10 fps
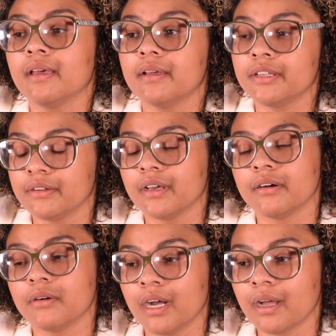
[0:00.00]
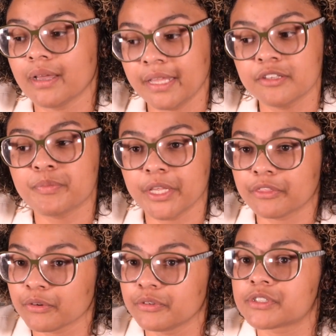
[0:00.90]
he's
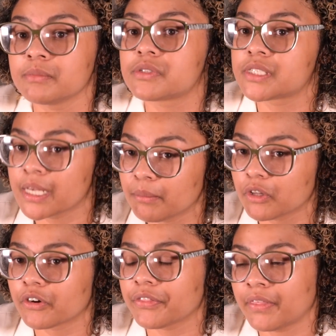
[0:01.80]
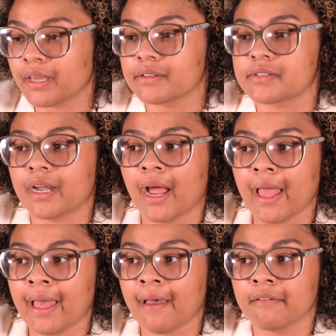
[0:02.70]
been through some similar things that I
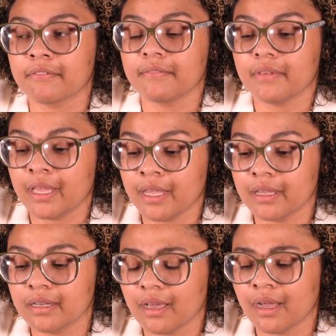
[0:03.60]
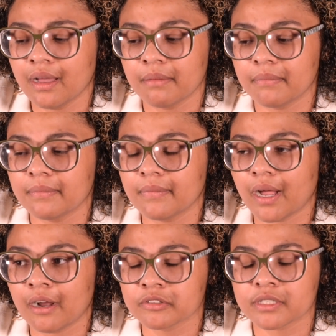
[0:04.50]
have. And
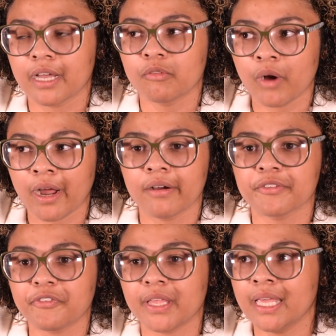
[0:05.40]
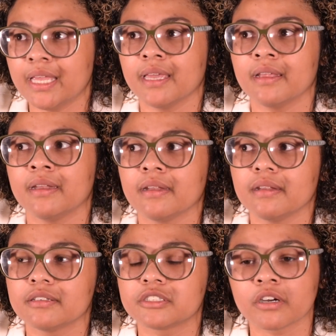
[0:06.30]
I was like, wow, if he
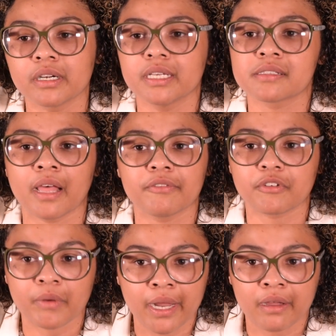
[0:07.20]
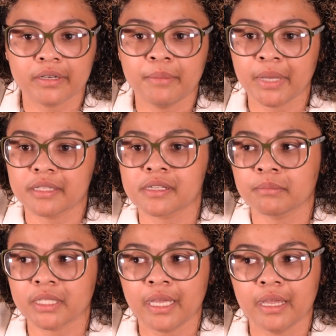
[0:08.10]
can turn his life around and make
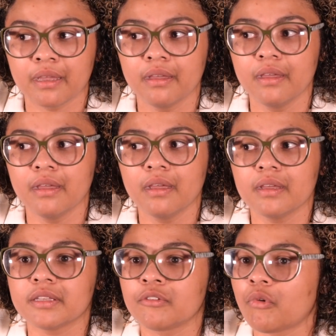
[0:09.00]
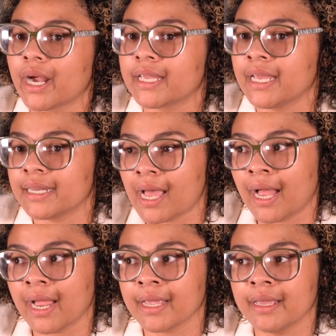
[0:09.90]
something, then why can't
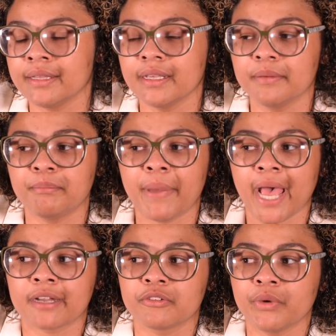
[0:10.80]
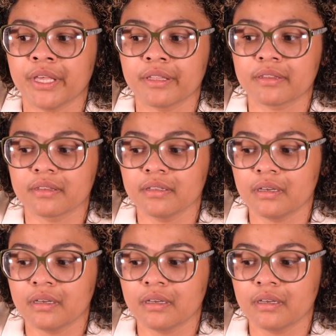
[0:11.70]
I? And then backed with